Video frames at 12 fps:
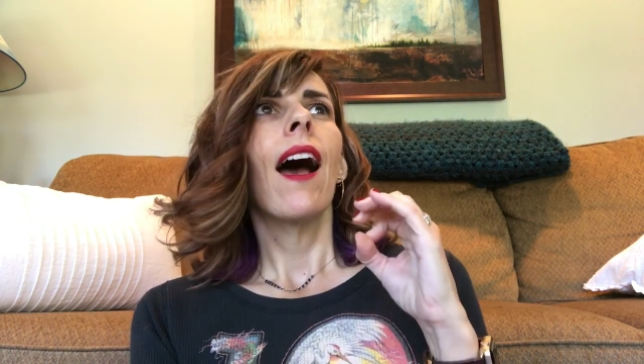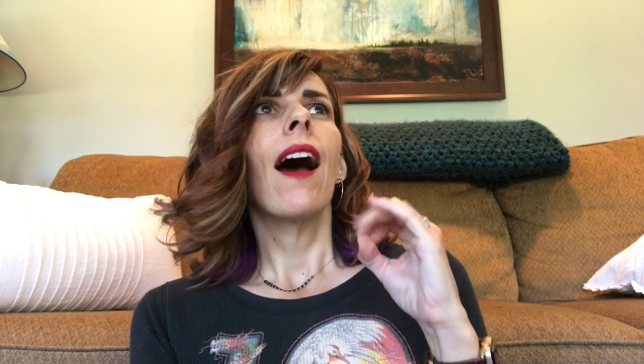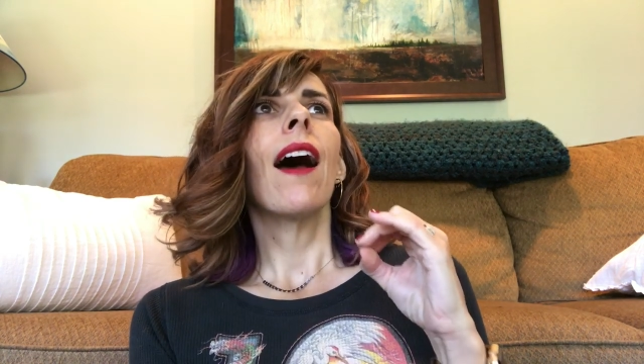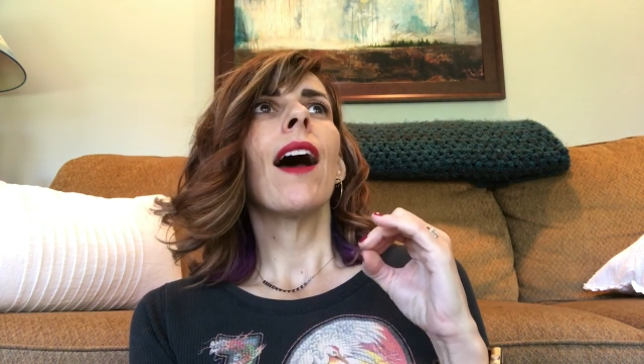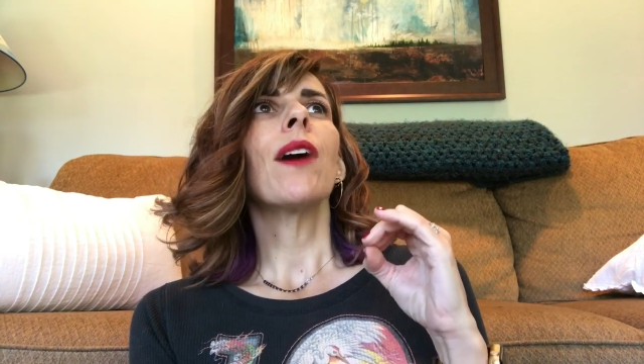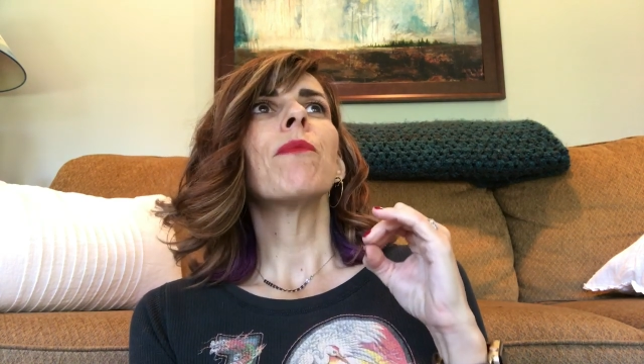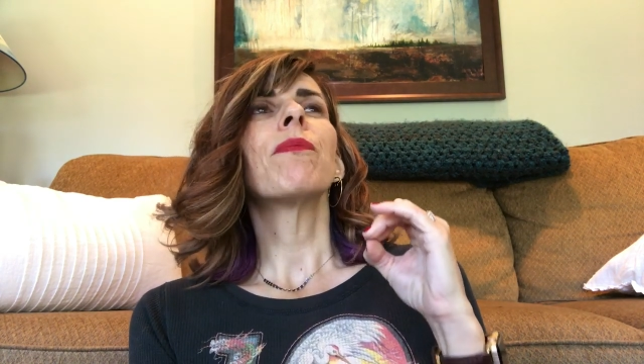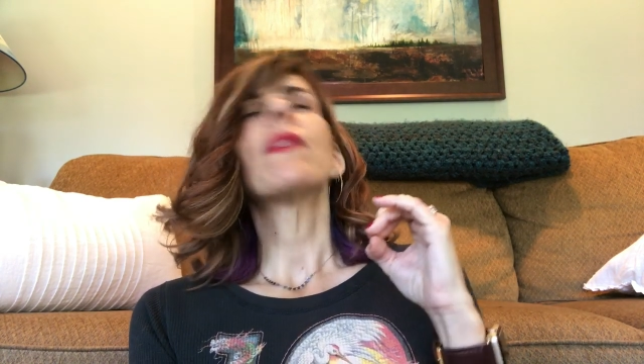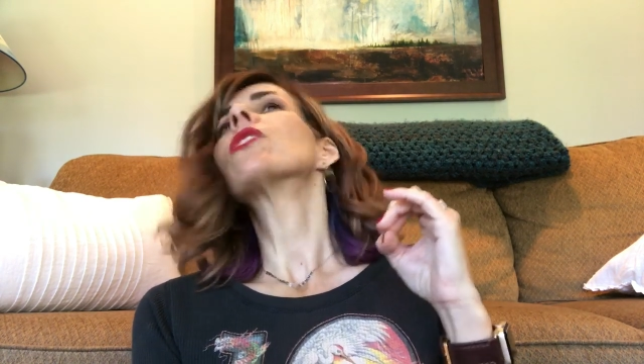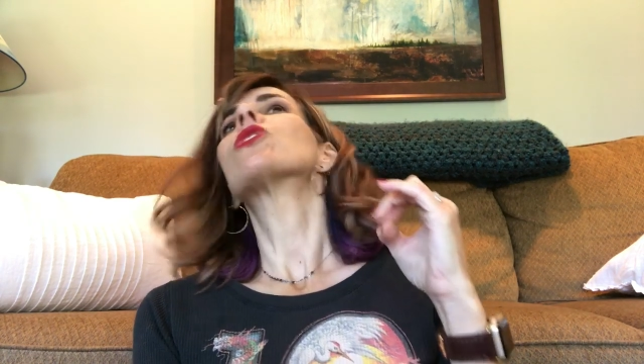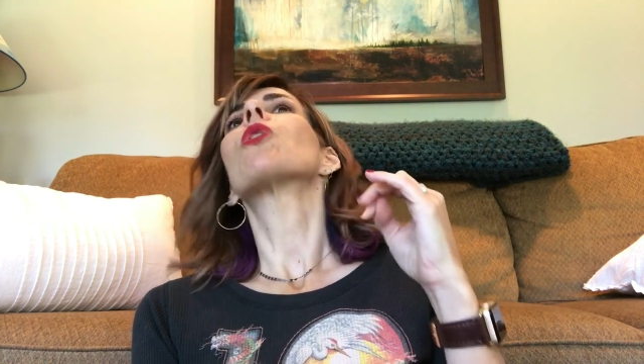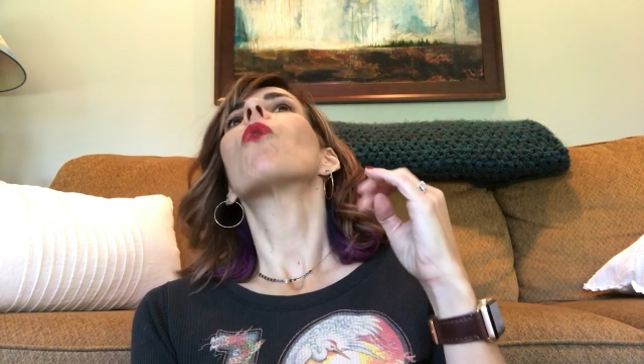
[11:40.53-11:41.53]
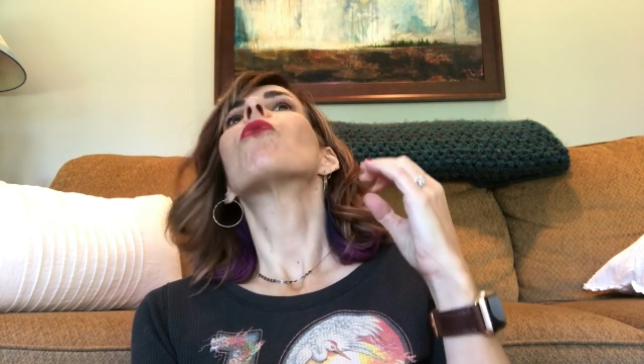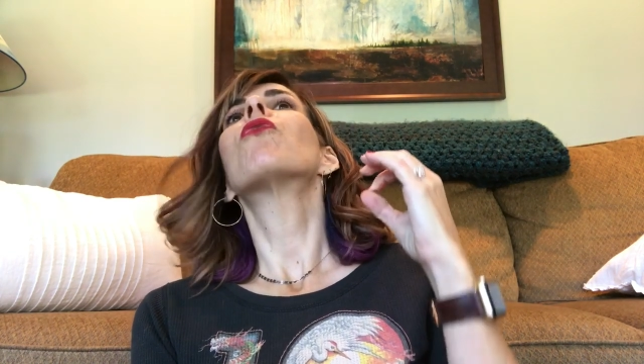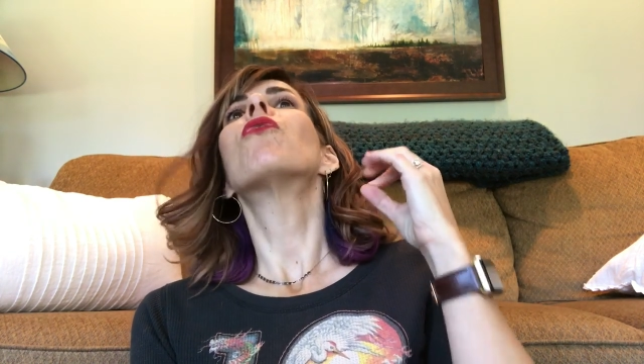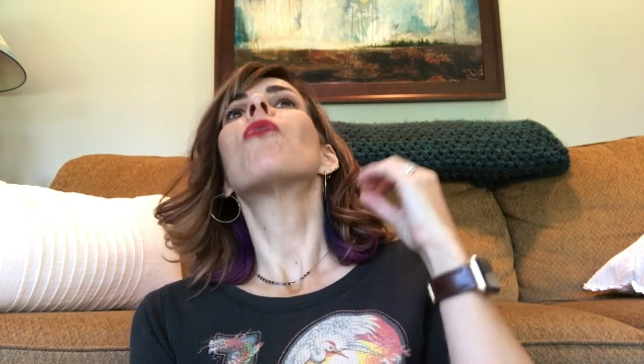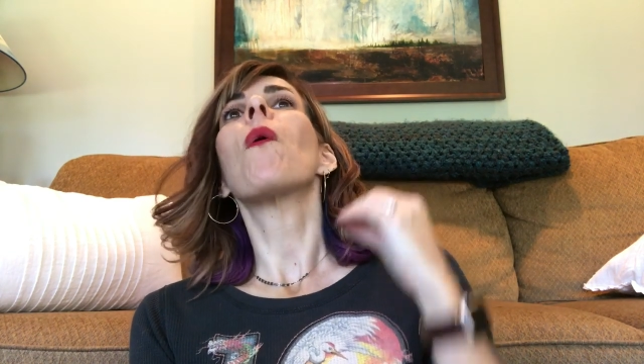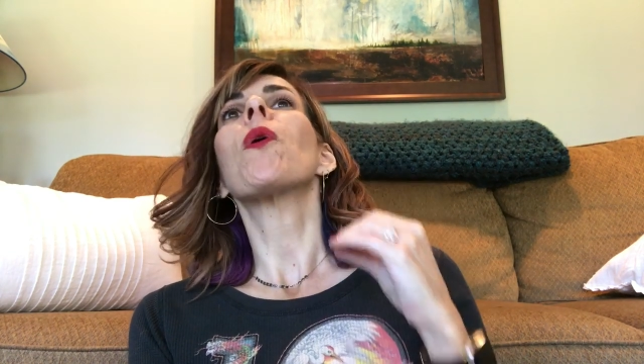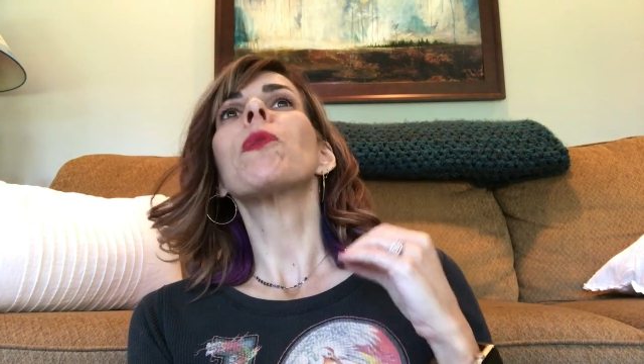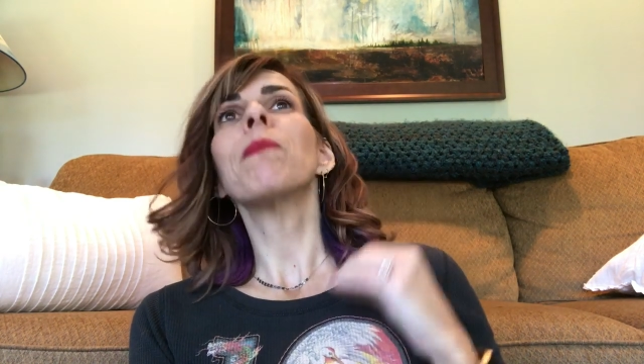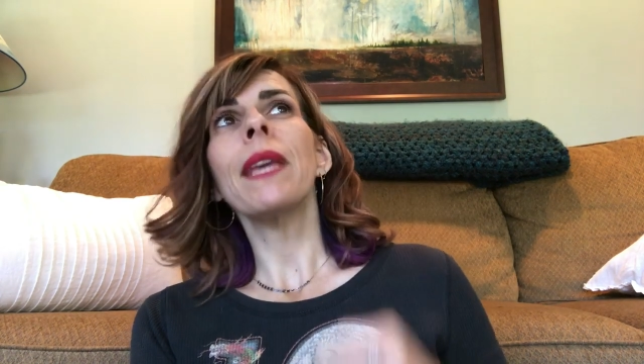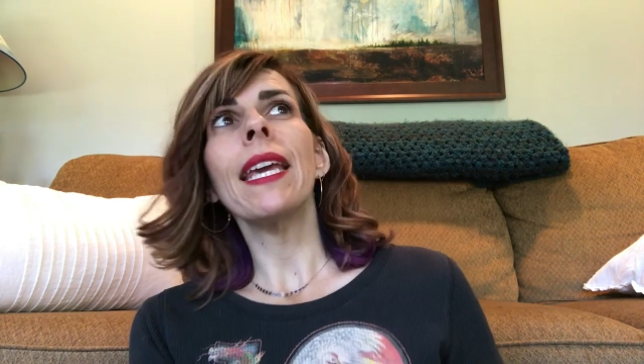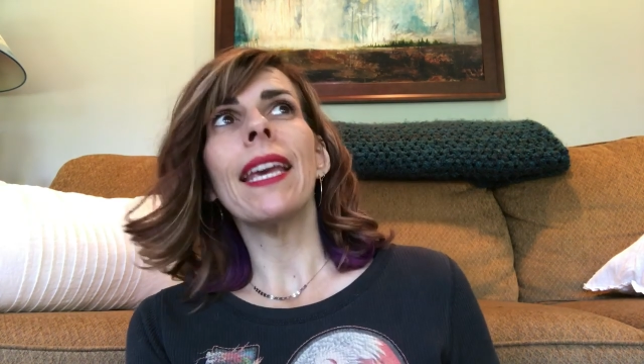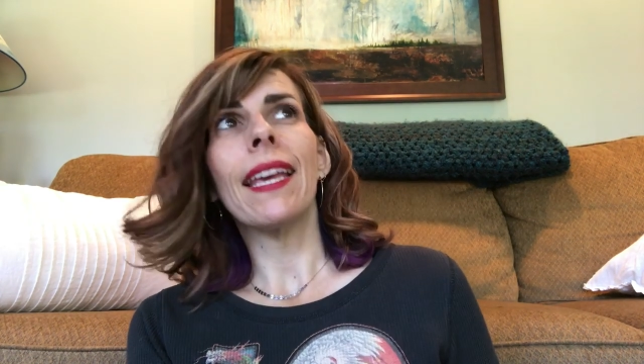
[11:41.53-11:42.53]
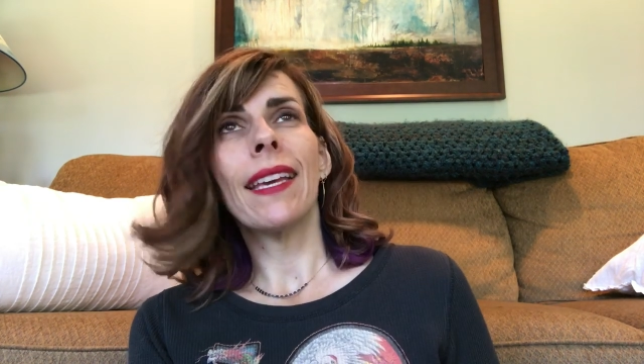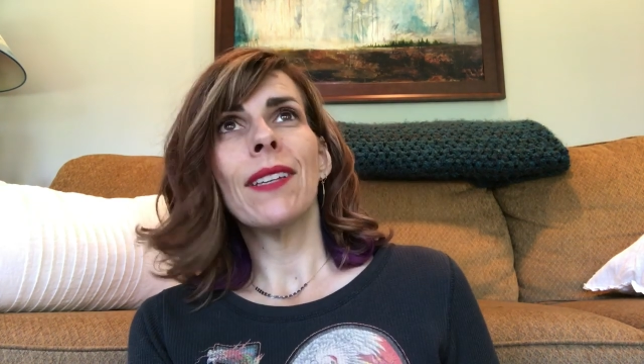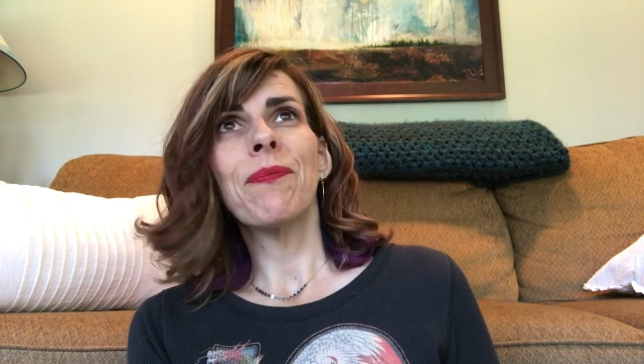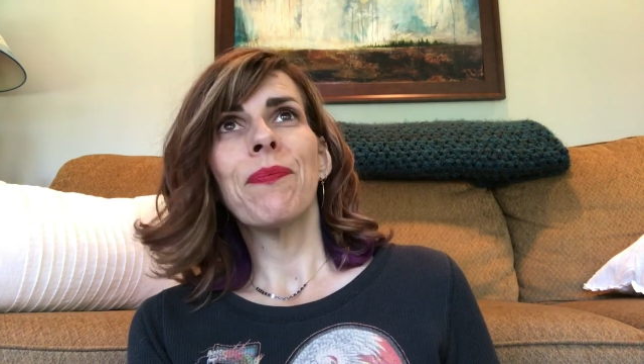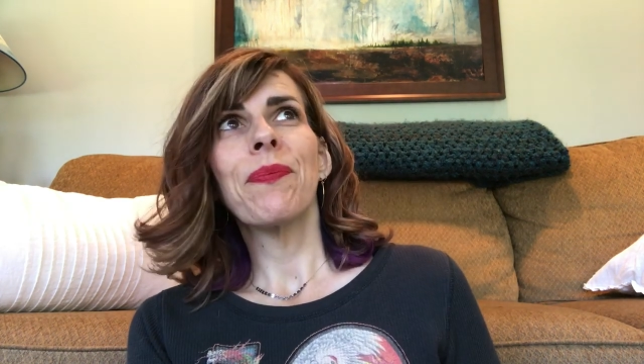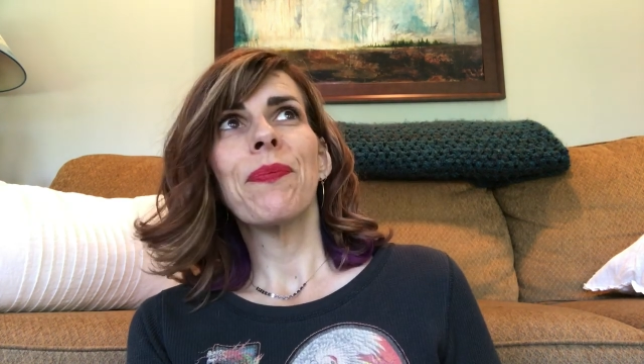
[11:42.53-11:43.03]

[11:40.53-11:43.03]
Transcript: Um, so for me,